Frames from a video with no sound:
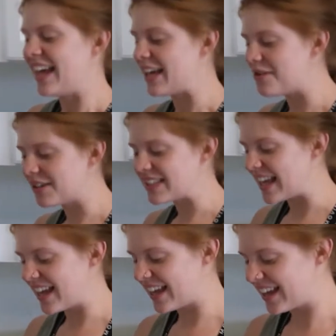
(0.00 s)
he
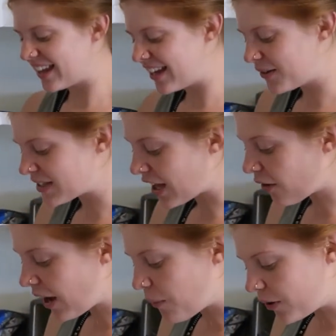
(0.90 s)
was, he was like,
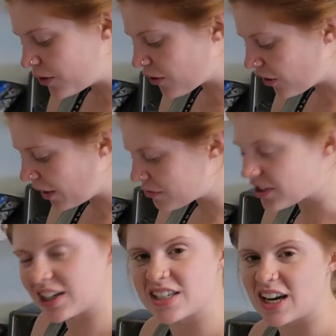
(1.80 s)
okay, well you cook, I'm
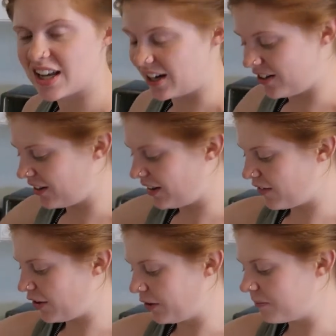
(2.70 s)
just gonna study here in the
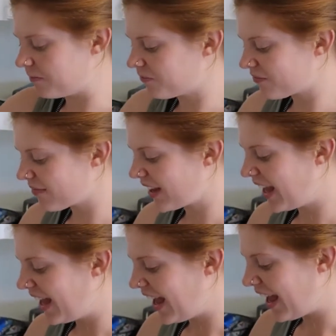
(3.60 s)
living room.
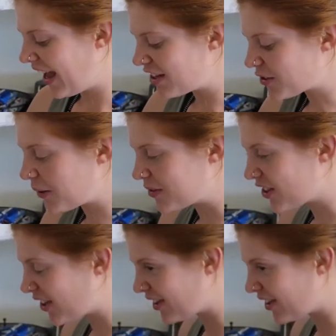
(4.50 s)
And so I was